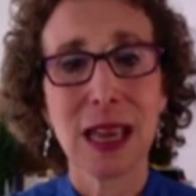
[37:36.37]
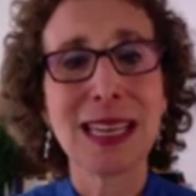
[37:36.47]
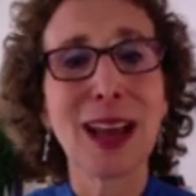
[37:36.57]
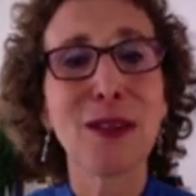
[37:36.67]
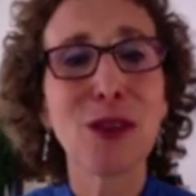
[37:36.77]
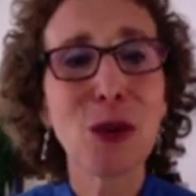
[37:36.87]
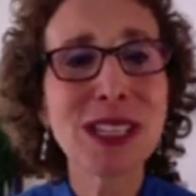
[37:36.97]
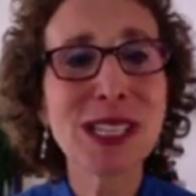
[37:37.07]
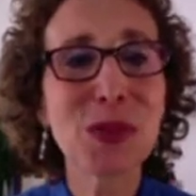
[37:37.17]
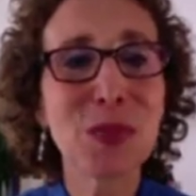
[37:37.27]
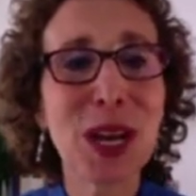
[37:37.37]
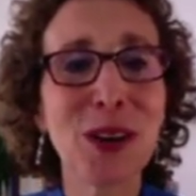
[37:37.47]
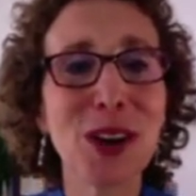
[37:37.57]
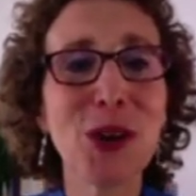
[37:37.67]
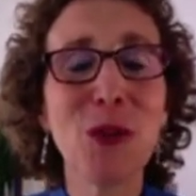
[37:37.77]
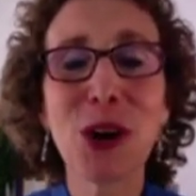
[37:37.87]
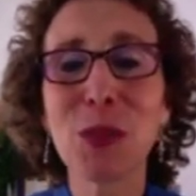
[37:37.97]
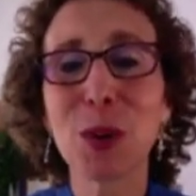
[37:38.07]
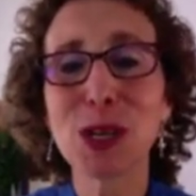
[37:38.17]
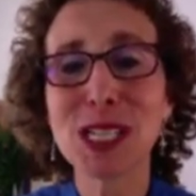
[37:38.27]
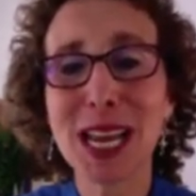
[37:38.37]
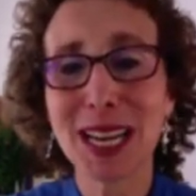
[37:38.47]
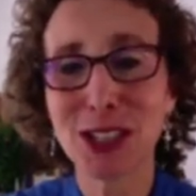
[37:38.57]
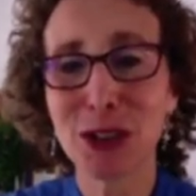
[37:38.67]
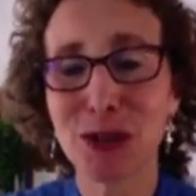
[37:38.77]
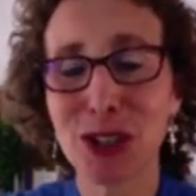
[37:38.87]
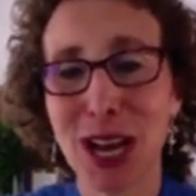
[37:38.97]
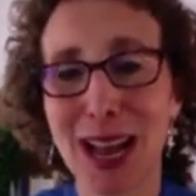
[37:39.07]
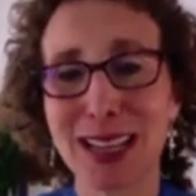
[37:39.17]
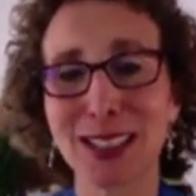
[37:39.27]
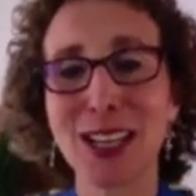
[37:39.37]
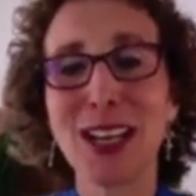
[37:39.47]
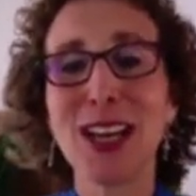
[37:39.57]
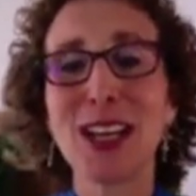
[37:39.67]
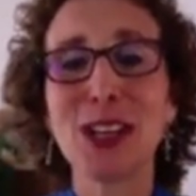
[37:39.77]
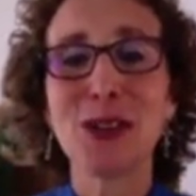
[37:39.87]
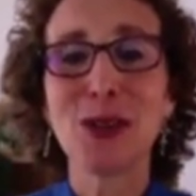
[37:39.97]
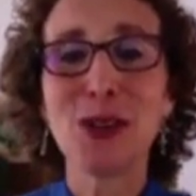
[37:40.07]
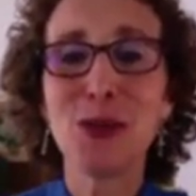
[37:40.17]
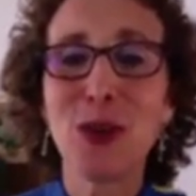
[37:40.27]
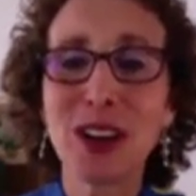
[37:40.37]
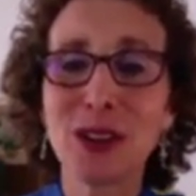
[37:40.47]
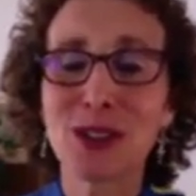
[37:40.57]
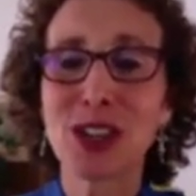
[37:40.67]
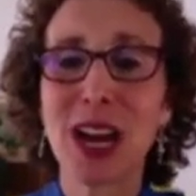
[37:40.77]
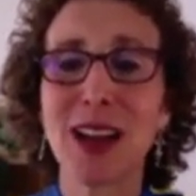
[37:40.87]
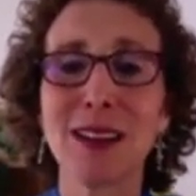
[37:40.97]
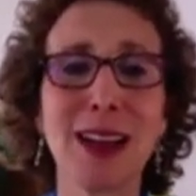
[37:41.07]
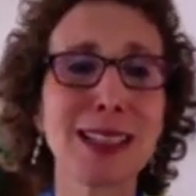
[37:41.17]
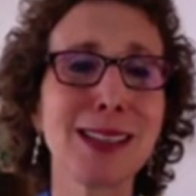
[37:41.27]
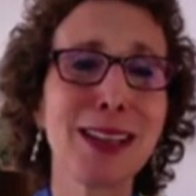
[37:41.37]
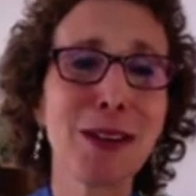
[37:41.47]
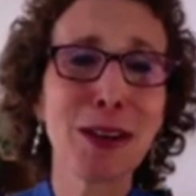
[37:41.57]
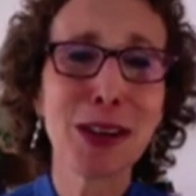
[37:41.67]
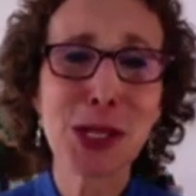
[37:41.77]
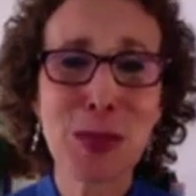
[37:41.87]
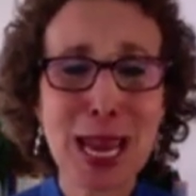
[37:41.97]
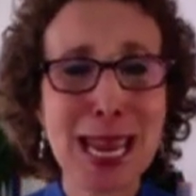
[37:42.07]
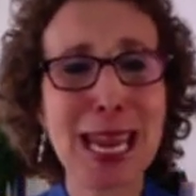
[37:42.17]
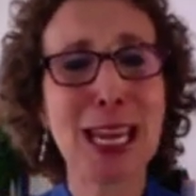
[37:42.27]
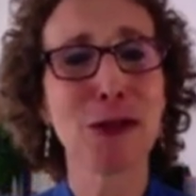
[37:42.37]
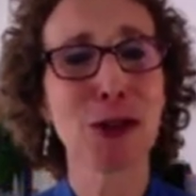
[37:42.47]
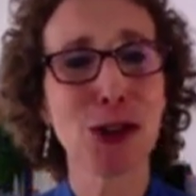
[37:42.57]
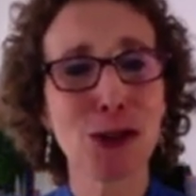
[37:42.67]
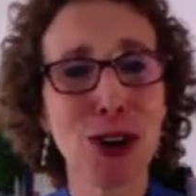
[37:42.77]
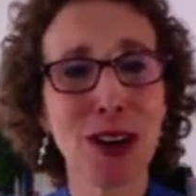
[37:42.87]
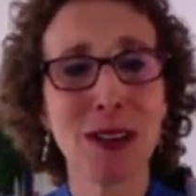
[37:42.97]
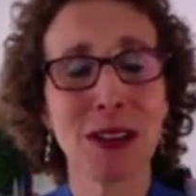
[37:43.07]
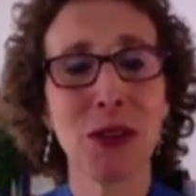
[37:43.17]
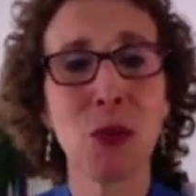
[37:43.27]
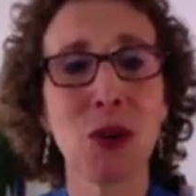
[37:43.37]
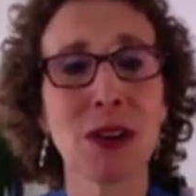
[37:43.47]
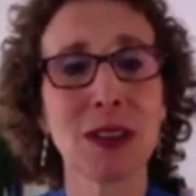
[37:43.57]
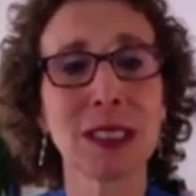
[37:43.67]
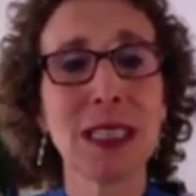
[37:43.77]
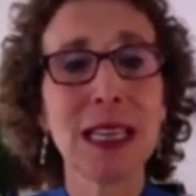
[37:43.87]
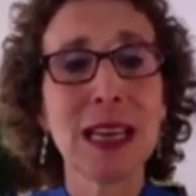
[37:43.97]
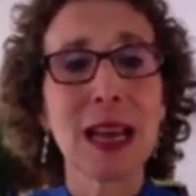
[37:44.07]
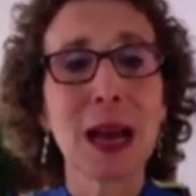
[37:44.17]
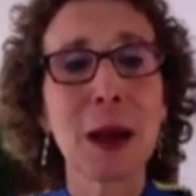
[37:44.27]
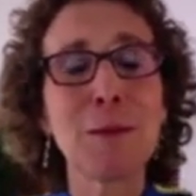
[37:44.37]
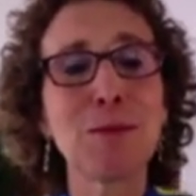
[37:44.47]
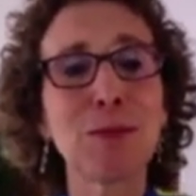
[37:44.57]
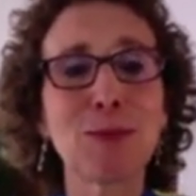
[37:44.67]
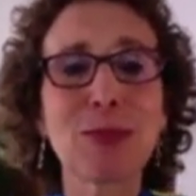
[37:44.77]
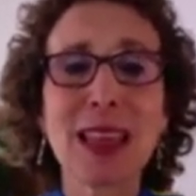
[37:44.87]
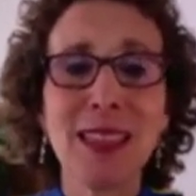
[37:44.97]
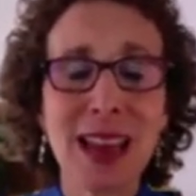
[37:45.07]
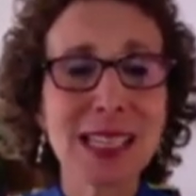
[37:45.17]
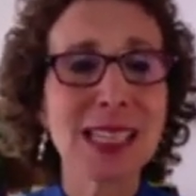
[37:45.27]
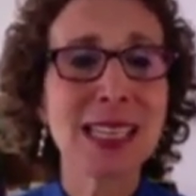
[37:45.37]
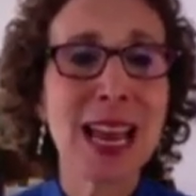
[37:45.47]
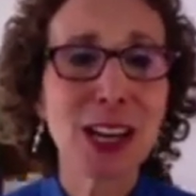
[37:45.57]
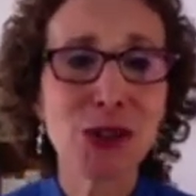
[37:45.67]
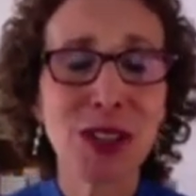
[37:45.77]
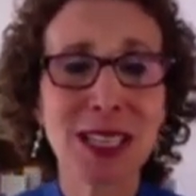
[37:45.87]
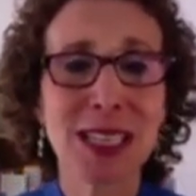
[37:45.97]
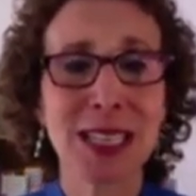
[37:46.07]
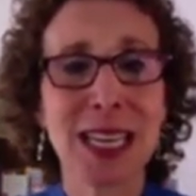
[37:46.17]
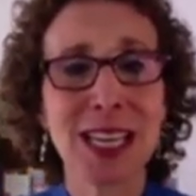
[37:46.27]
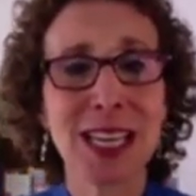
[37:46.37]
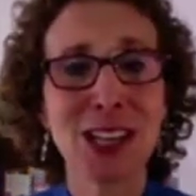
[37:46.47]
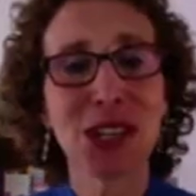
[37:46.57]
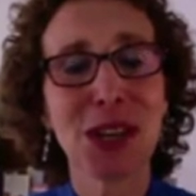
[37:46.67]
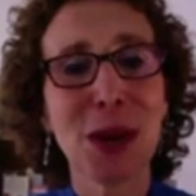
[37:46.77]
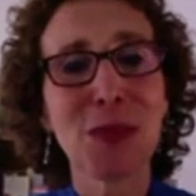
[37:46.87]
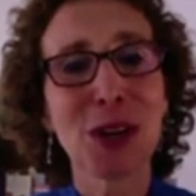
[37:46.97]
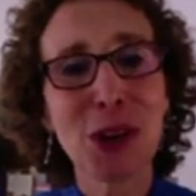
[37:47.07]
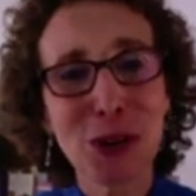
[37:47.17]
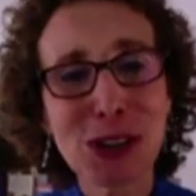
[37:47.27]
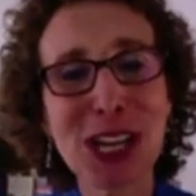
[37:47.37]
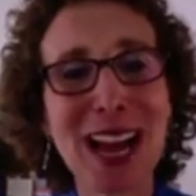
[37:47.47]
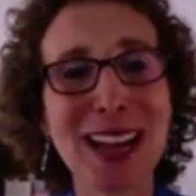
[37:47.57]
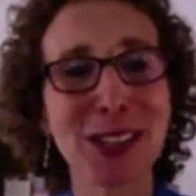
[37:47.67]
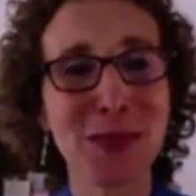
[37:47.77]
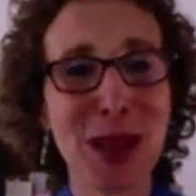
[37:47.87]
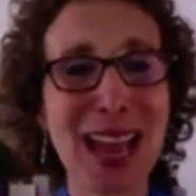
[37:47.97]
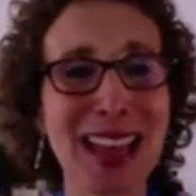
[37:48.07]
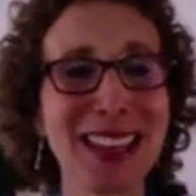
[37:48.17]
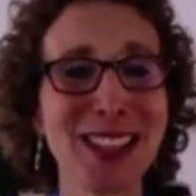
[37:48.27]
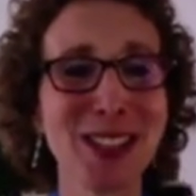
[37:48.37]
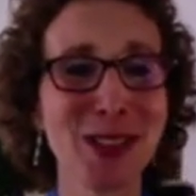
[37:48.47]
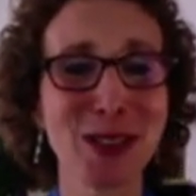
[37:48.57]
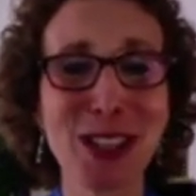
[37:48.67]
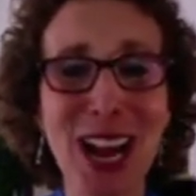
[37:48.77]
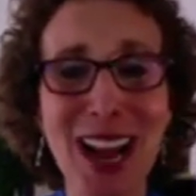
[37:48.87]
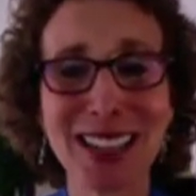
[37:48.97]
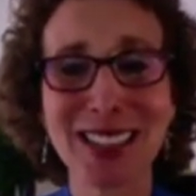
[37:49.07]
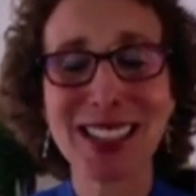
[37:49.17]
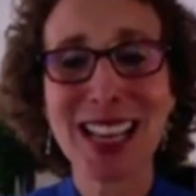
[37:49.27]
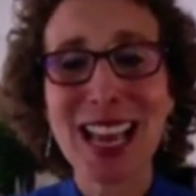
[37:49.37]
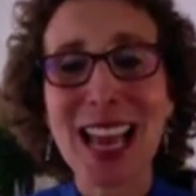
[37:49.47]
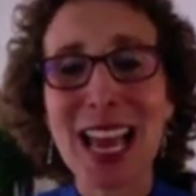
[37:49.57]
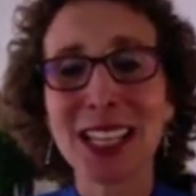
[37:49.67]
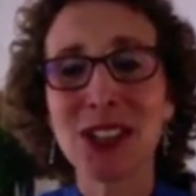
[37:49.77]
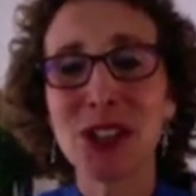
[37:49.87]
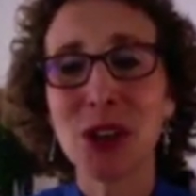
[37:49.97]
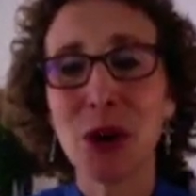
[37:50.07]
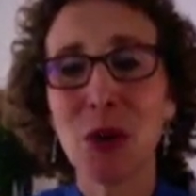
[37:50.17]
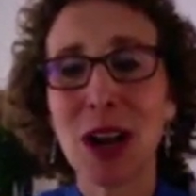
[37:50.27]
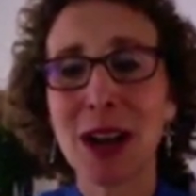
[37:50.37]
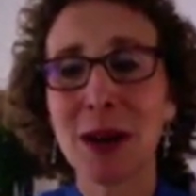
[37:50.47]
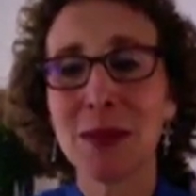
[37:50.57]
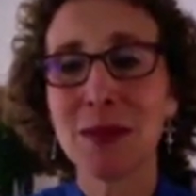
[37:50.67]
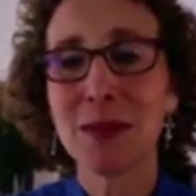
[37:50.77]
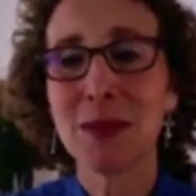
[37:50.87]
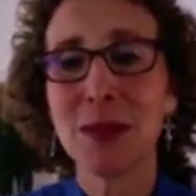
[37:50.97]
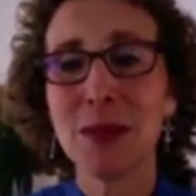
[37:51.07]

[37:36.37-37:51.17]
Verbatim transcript: Now, of course, as a parent, you want to protect your child. You know, you want your child not to encourage pain or struggle in the world. Um, that's a natural inclination, but your child's path is your child's. And so, um,